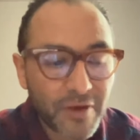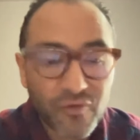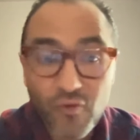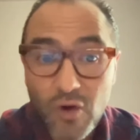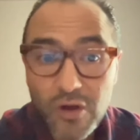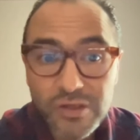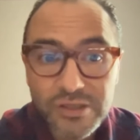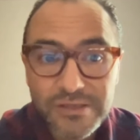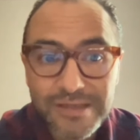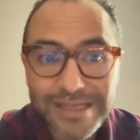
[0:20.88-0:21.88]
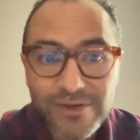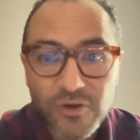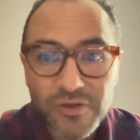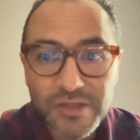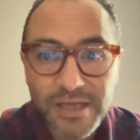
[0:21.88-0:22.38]
drugs that
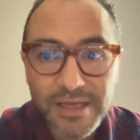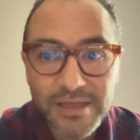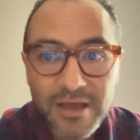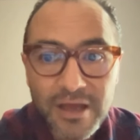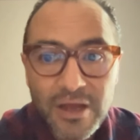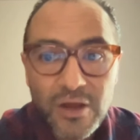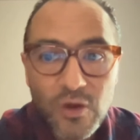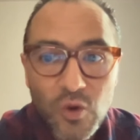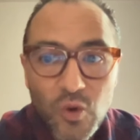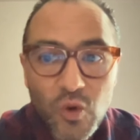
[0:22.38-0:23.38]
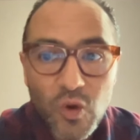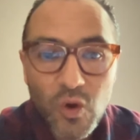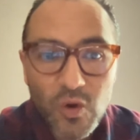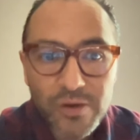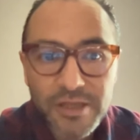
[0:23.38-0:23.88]
contain
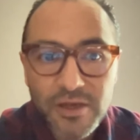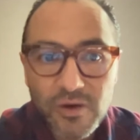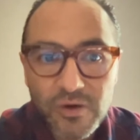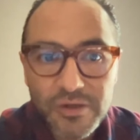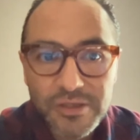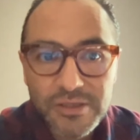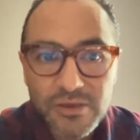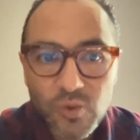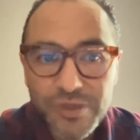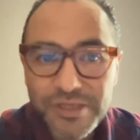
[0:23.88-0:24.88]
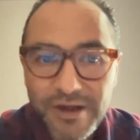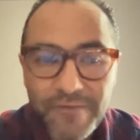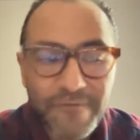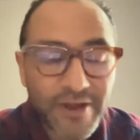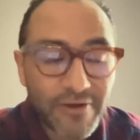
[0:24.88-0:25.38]
glucocorticoids, which are
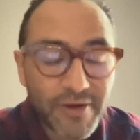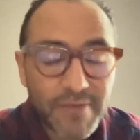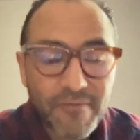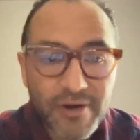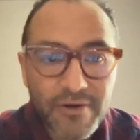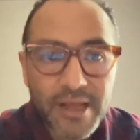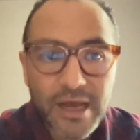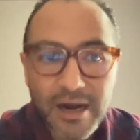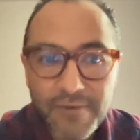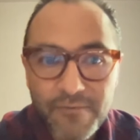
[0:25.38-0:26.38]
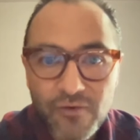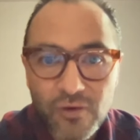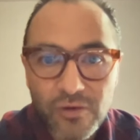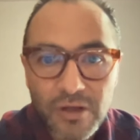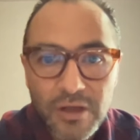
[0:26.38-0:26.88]
very, very
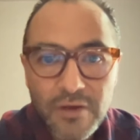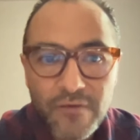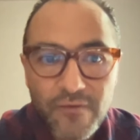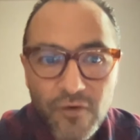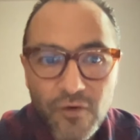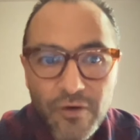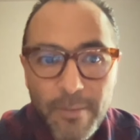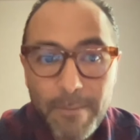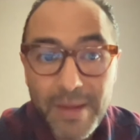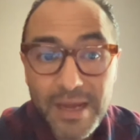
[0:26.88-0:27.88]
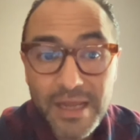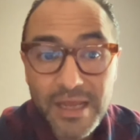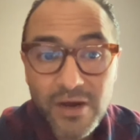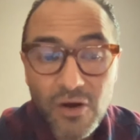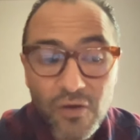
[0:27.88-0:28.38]
harmful for
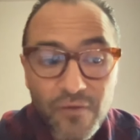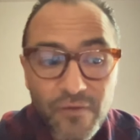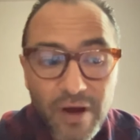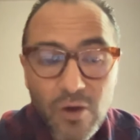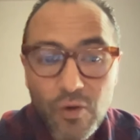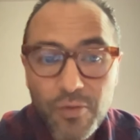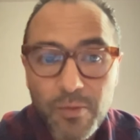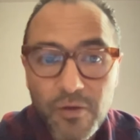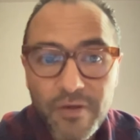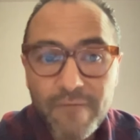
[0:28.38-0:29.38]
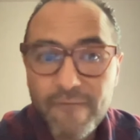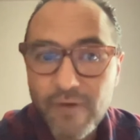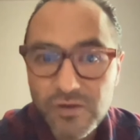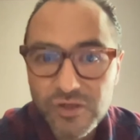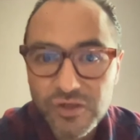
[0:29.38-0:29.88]
many of our body
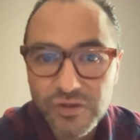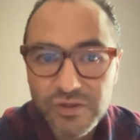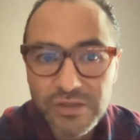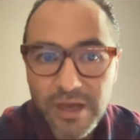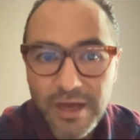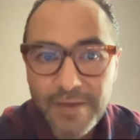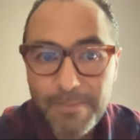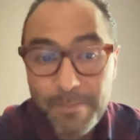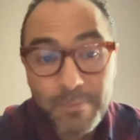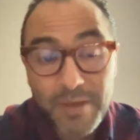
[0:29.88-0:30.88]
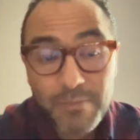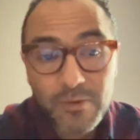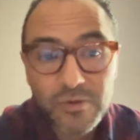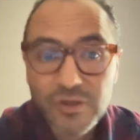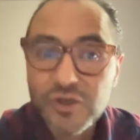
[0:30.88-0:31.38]
functions. And
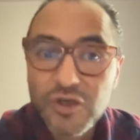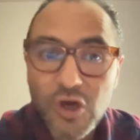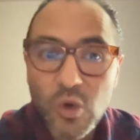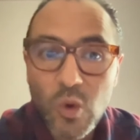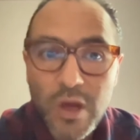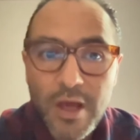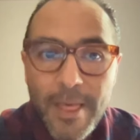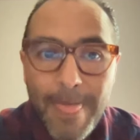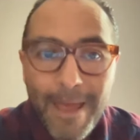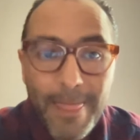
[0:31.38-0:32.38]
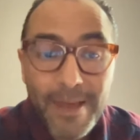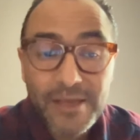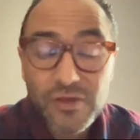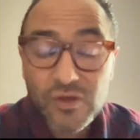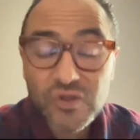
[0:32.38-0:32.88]
people don't know, and they
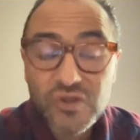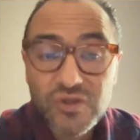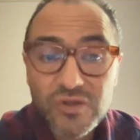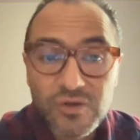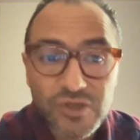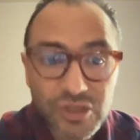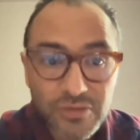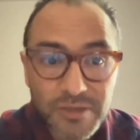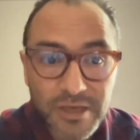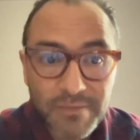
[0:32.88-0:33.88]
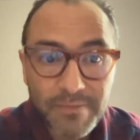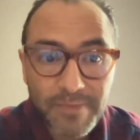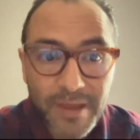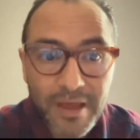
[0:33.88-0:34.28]
just consume them